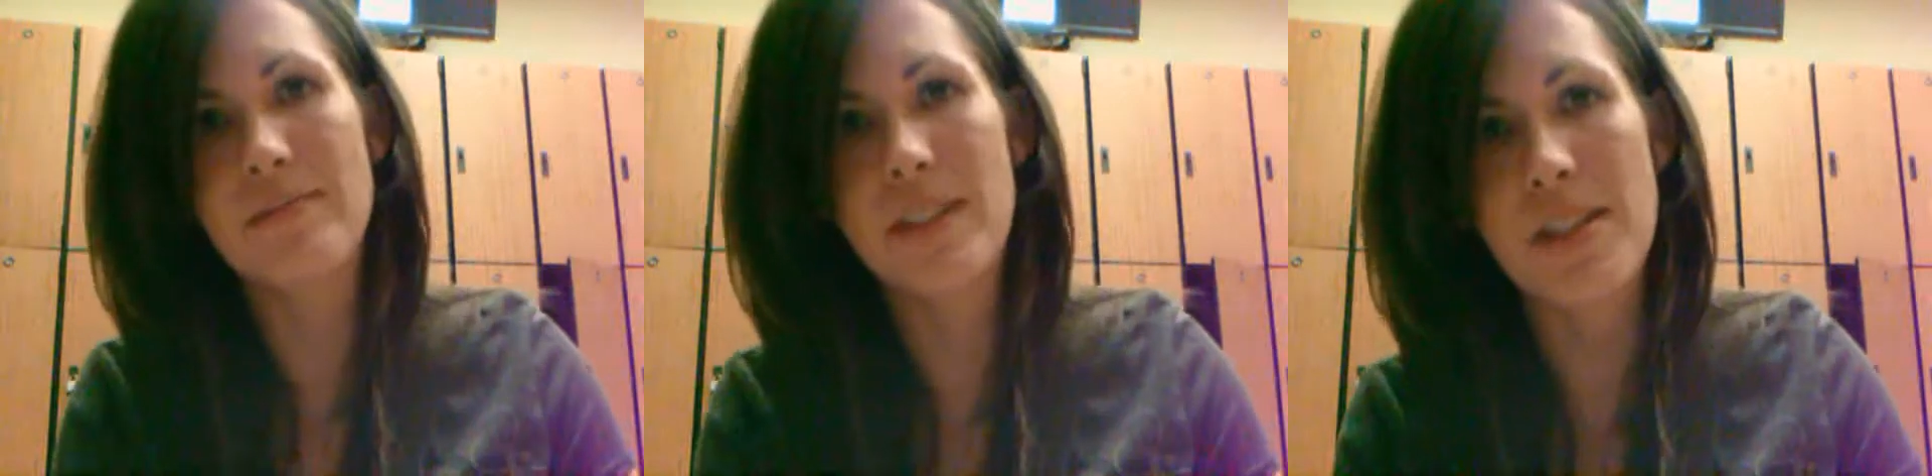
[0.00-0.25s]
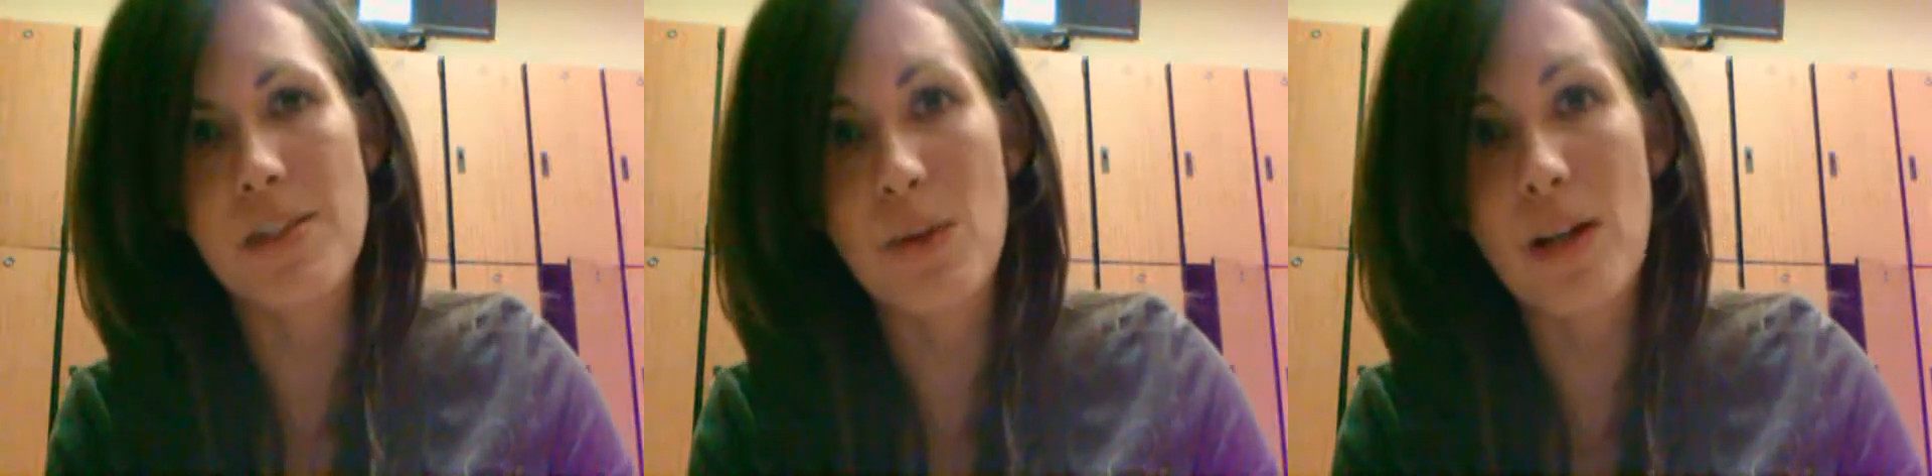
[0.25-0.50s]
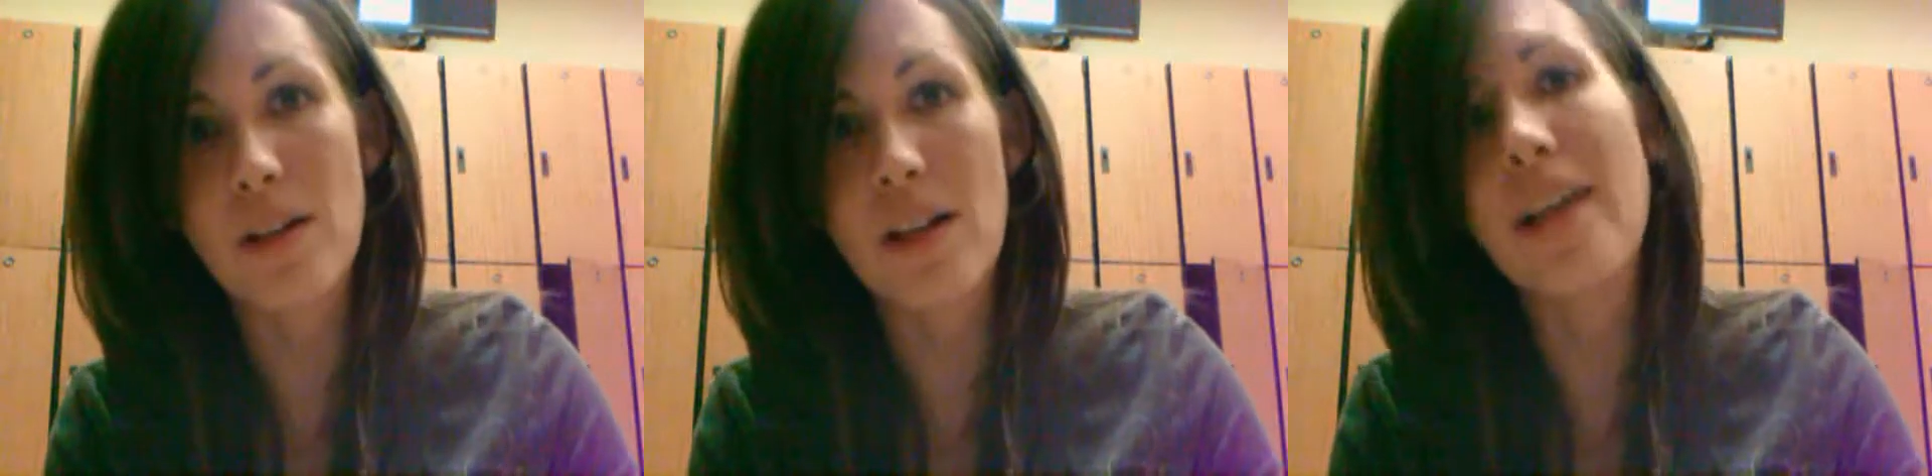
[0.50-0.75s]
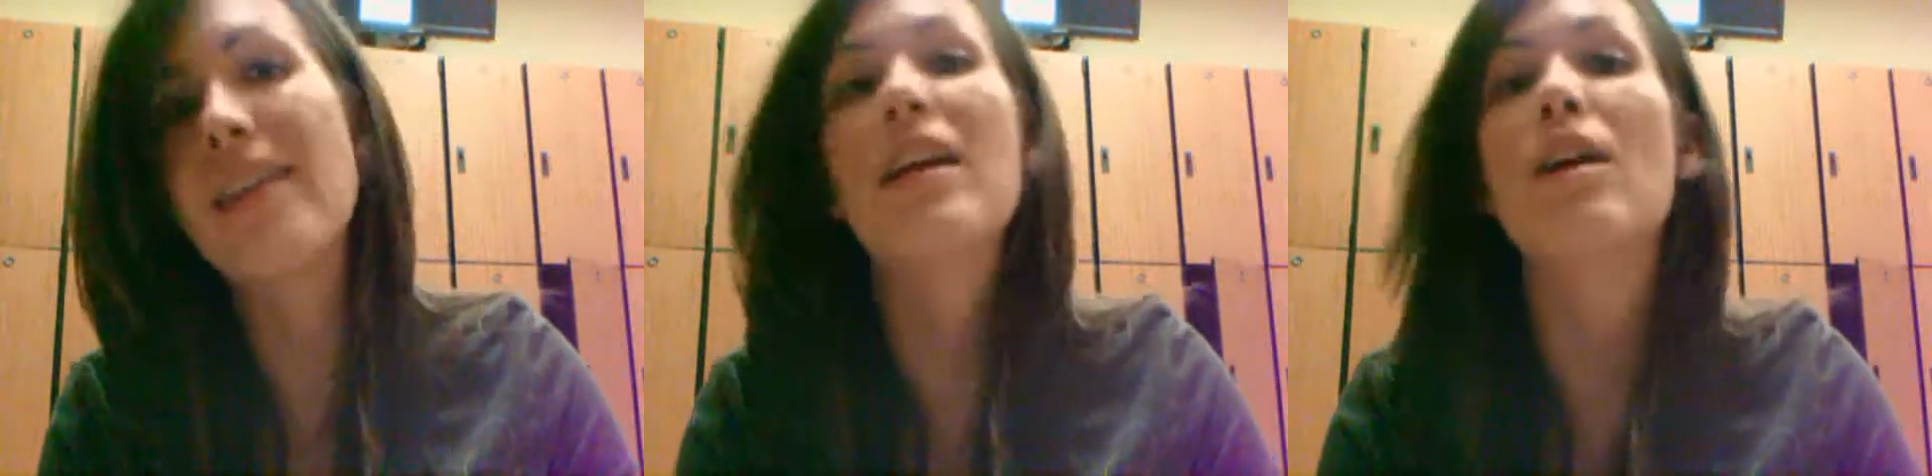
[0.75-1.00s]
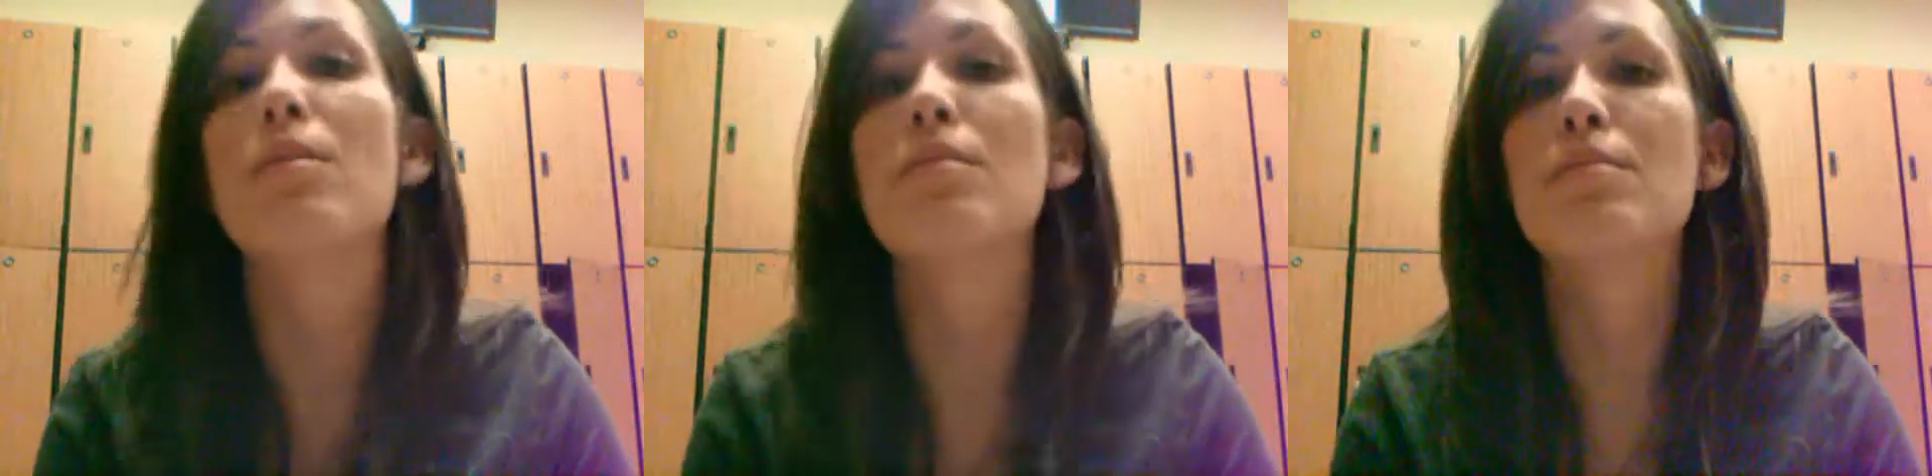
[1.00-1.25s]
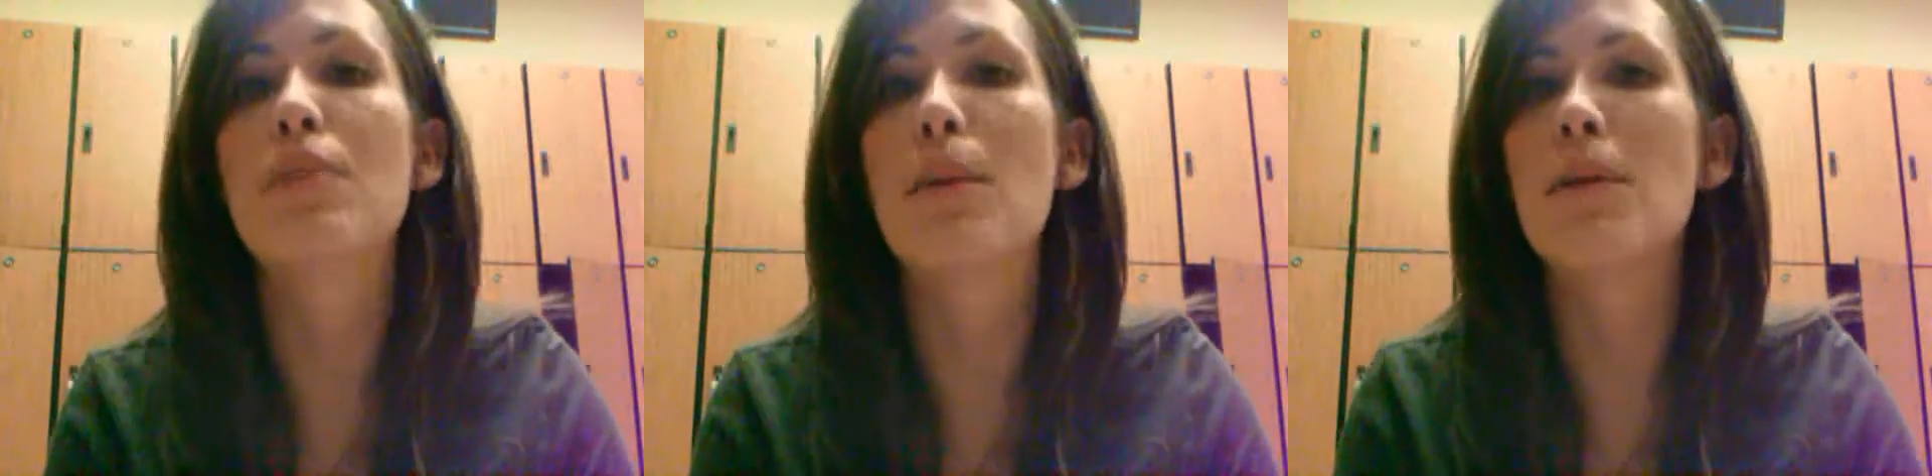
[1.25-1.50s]
this is what I look like, and then I'll
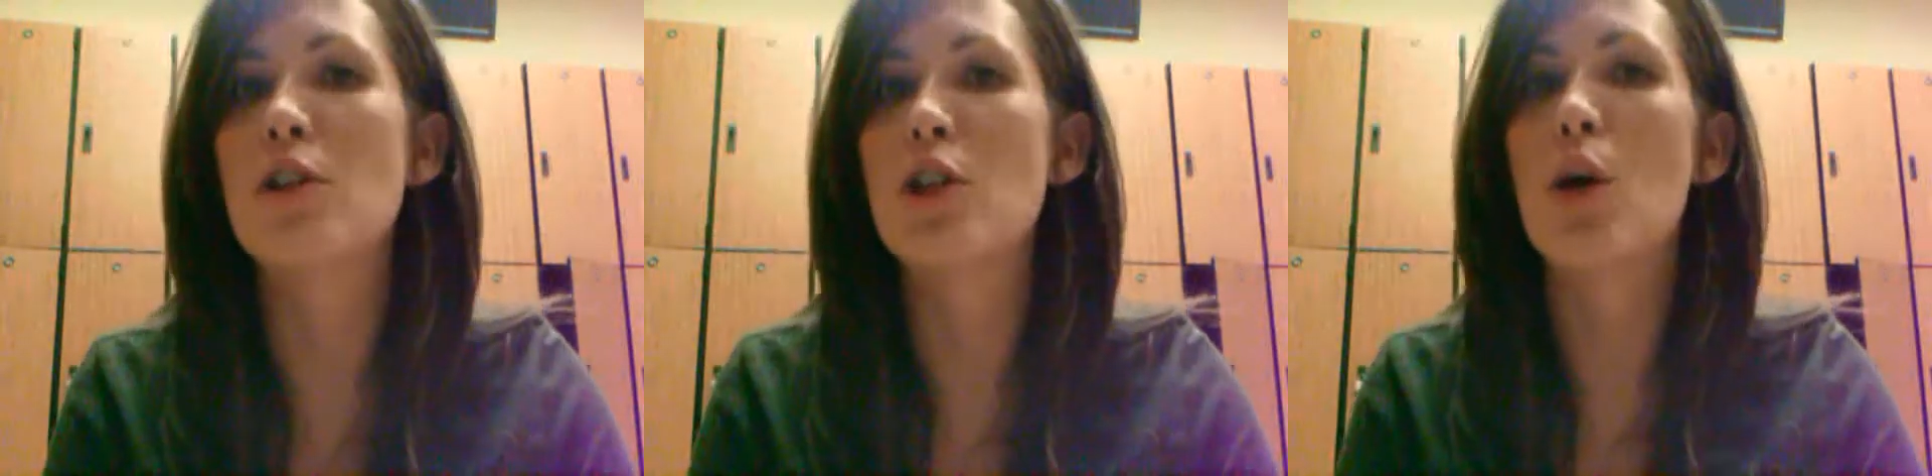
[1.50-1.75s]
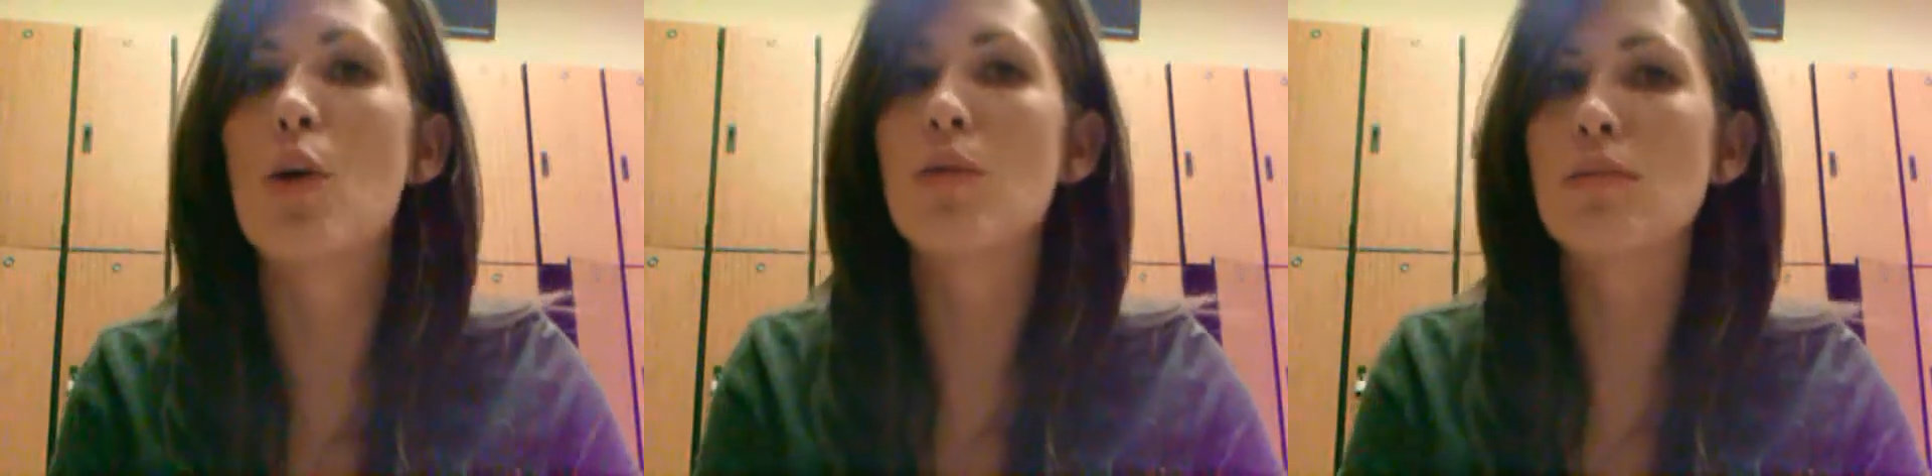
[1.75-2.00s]
probably show